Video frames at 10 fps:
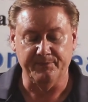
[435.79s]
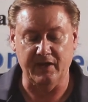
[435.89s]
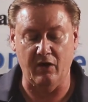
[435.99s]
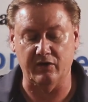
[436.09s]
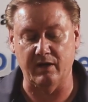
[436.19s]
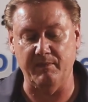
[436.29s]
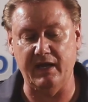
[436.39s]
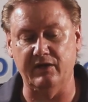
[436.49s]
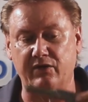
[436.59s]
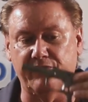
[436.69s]
Now, a
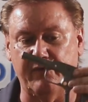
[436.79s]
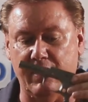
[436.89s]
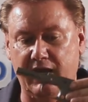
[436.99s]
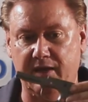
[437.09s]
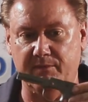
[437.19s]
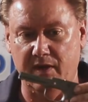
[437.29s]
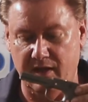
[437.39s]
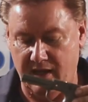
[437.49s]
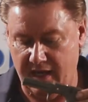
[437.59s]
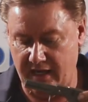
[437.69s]
Commander frame
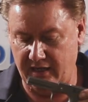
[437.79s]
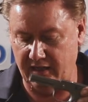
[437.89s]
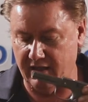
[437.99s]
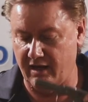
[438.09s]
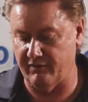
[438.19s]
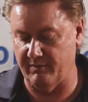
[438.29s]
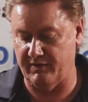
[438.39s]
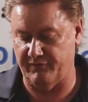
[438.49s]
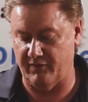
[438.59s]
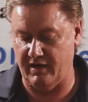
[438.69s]
and a
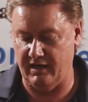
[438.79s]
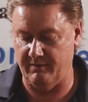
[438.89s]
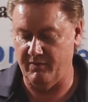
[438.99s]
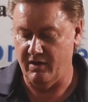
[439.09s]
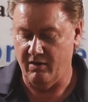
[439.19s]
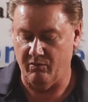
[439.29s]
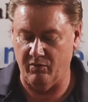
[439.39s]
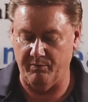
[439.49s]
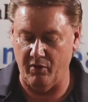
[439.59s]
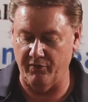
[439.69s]
government frame
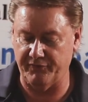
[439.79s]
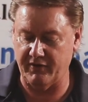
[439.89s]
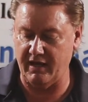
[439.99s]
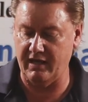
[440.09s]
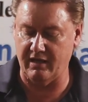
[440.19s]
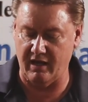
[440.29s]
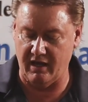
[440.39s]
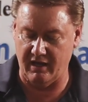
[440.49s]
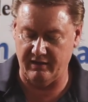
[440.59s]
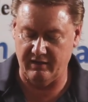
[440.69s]
will both take
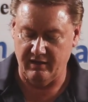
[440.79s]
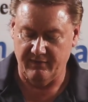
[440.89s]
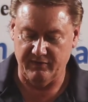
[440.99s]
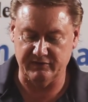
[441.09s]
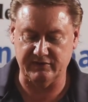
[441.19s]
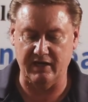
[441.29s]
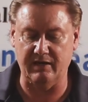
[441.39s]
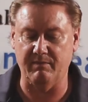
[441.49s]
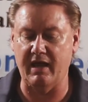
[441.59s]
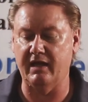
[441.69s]
on the
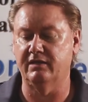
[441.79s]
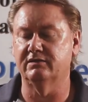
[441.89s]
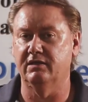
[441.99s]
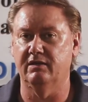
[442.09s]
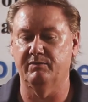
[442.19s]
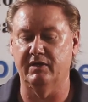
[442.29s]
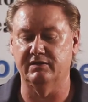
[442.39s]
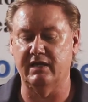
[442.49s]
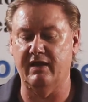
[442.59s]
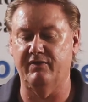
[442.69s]
same magazine
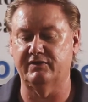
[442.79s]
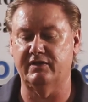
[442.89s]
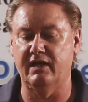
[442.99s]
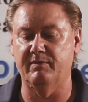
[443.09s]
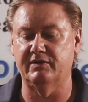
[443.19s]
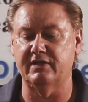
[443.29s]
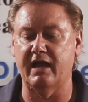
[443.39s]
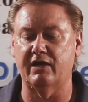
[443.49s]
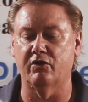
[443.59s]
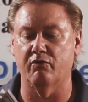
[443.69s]
because they have the same
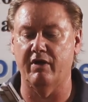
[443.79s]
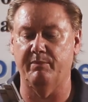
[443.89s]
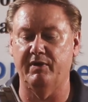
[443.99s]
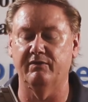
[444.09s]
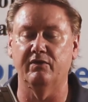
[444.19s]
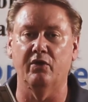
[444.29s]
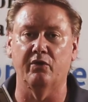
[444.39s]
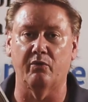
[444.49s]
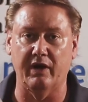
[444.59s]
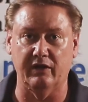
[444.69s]
exact grip. Even though
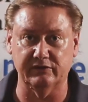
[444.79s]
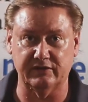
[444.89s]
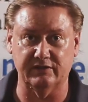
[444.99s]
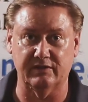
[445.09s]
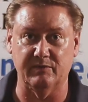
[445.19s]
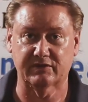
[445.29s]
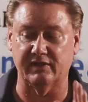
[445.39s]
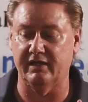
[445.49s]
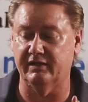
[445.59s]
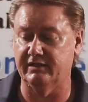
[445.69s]
the rail system is
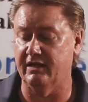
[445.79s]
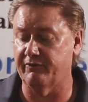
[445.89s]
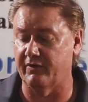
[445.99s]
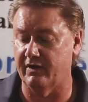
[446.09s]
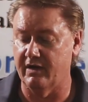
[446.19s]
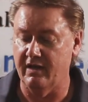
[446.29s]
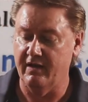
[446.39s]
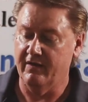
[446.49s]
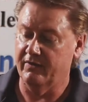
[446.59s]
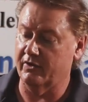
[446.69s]
slightly different,
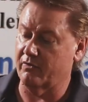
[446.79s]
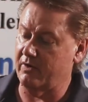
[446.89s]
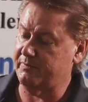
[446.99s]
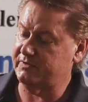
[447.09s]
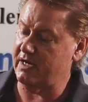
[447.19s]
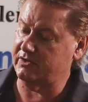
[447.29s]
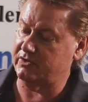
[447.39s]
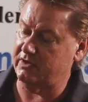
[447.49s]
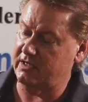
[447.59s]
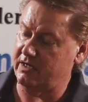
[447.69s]
the grip
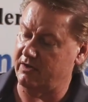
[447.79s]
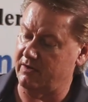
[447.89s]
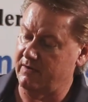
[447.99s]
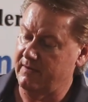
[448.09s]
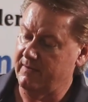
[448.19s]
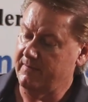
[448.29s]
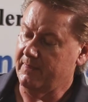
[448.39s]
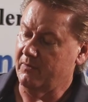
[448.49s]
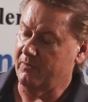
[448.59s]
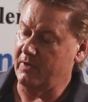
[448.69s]
section here
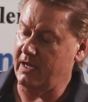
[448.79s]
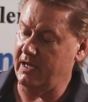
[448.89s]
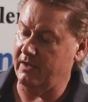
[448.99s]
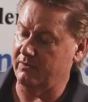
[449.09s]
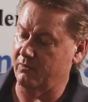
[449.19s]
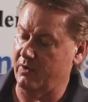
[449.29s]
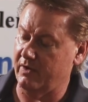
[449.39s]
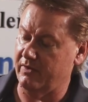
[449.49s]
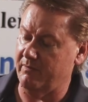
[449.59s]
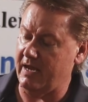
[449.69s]
and
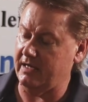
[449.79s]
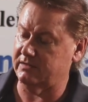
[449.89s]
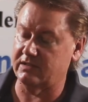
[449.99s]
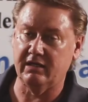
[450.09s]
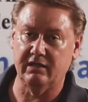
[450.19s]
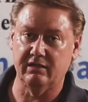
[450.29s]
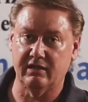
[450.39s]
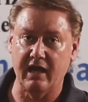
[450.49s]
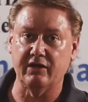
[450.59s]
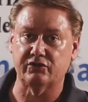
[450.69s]
where the
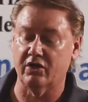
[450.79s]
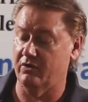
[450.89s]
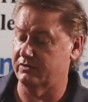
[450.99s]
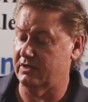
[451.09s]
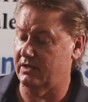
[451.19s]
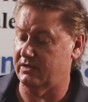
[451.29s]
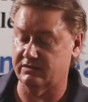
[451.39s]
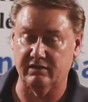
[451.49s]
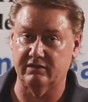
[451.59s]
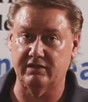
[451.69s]
magazine catch goes in
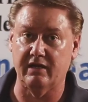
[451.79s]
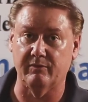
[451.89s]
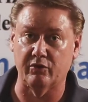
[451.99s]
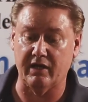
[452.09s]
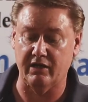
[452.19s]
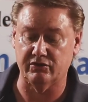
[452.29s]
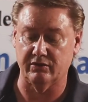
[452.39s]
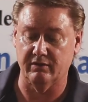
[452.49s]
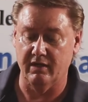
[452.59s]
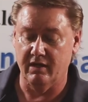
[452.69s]
is in the same location.